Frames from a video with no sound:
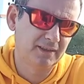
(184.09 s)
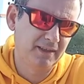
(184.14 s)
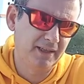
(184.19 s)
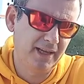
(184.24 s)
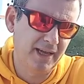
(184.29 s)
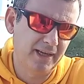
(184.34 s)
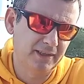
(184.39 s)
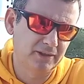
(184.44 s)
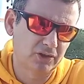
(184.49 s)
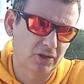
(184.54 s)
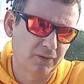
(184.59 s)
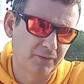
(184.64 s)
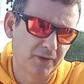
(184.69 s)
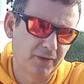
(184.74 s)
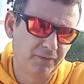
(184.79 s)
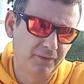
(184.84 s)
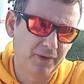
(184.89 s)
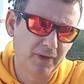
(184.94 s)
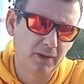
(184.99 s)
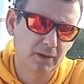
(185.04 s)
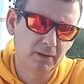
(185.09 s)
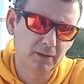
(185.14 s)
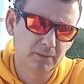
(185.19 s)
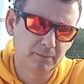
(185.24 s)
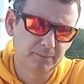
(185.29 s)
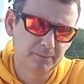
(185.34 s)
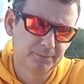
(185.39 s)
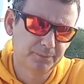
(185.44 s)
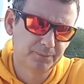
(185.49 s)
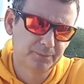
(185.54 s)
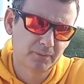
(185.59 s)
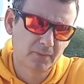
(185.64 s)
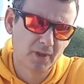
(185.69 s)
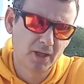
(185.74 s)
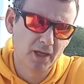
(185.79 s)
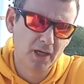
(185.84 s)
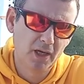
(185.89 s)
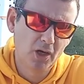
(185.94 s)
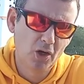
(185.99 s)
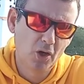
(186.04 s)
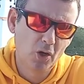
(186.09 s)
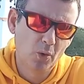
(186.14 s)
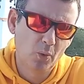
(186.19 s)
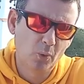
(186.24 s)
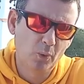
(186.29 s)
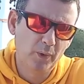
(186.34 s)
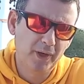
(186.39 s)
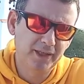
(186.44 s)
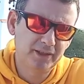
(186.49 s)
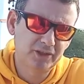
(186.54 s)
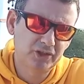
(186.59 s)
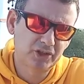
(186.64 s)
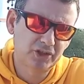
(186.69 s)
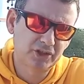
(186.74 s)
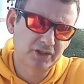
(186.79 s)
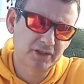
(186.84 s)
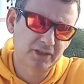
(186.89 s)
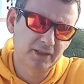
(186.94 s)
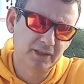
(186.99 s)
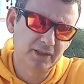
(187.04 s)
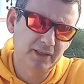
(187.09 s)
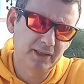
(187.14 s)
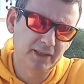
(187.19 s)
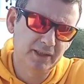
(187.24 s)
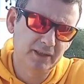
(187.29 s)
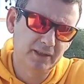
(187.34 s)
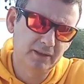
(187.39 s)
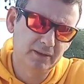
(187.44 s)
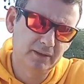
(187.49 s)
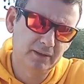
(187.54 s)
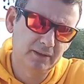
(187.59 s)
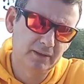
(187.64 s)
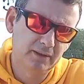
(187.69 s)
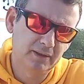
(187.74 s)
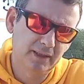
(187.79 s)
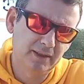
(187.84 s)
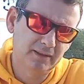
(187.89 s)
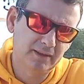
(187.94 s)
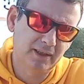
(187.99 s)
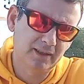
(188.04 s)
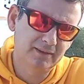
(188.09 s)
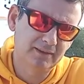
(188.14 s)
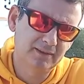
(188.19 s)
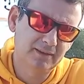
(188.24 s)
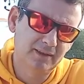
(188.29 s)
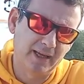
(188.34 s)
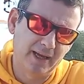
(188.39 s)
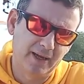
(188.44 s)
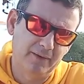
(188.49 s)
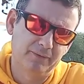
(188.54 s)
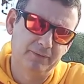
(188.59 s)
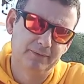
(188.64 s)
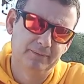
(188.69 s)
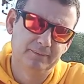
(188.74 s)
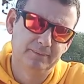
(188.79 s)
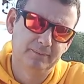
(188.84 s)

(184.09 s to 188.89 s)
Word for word: at the edge of the field, which it doesn't have,